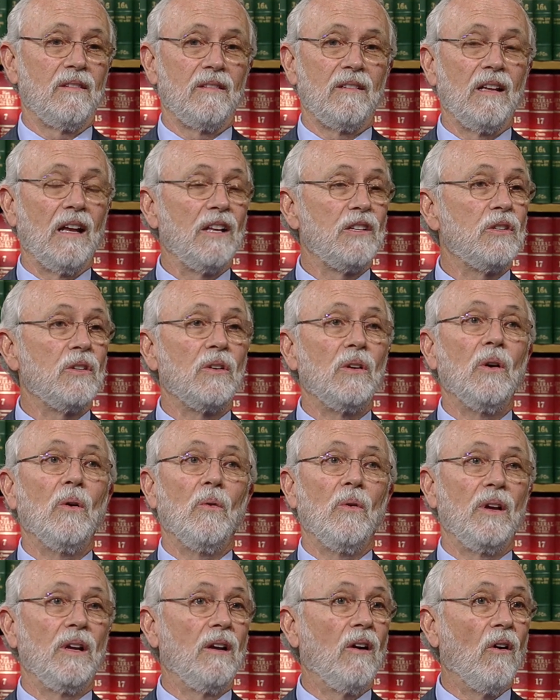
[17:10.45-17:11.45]
got you
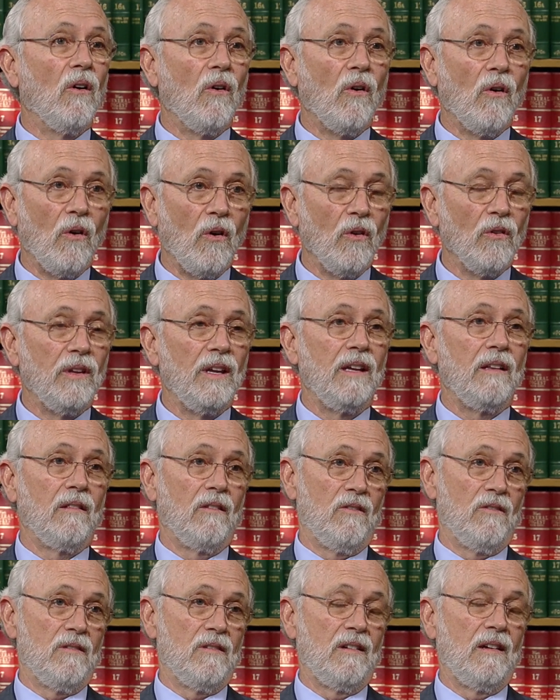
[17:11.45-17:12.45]
going all day
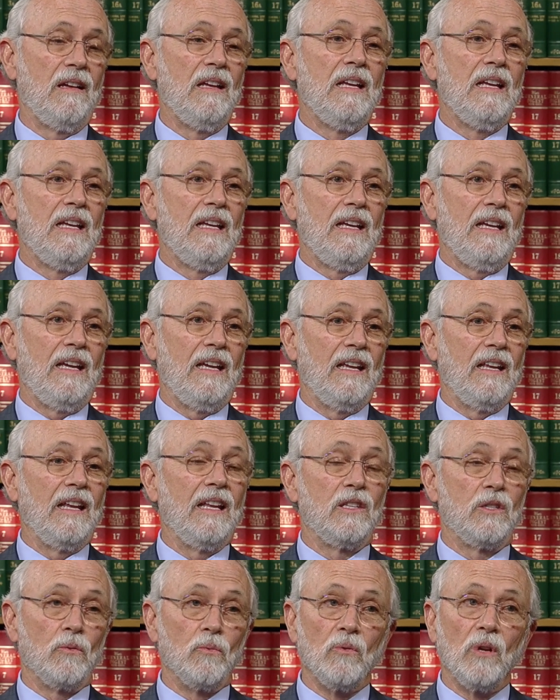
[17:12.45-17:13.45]
long, and
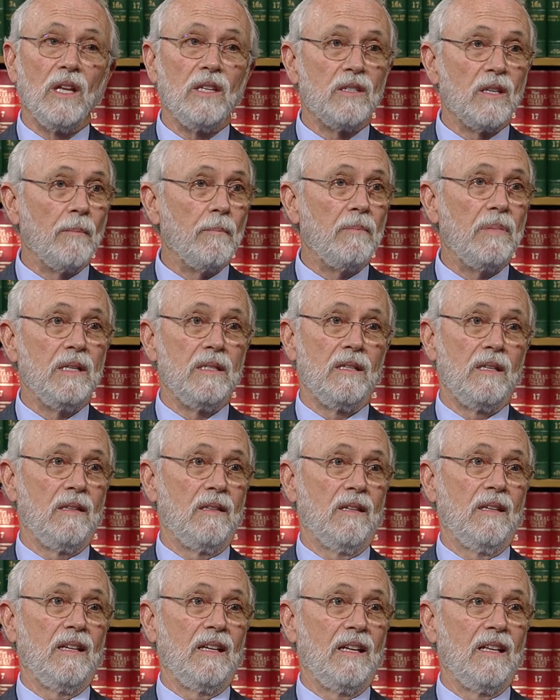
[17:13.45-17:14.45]
it's a busy
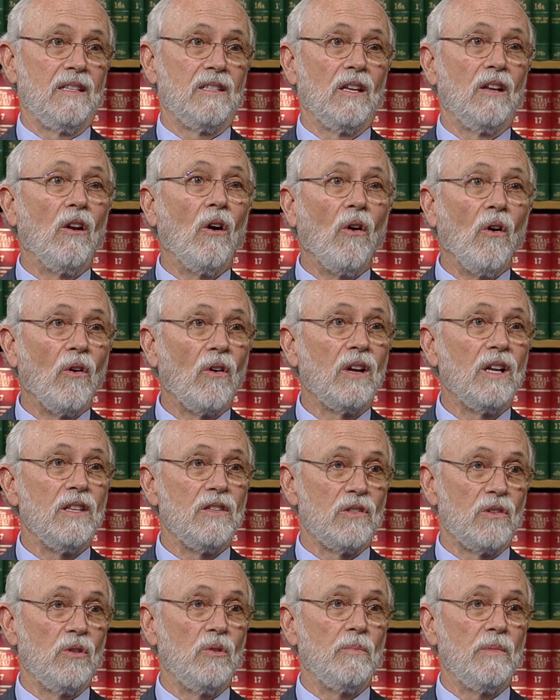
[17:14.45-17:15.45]
thing. It's an
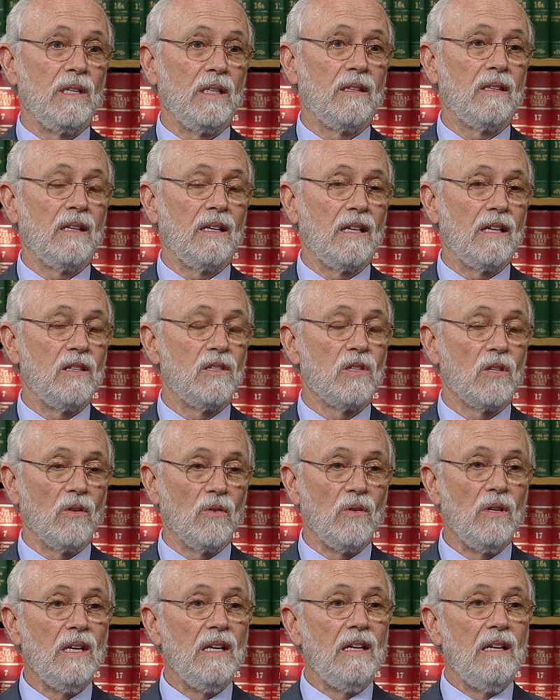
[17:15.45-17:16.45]
all-consuming thing, and
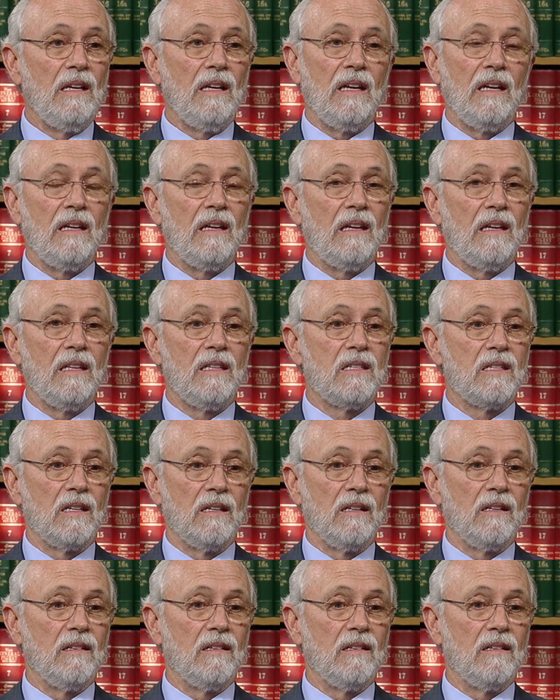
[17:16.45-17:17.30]
so it's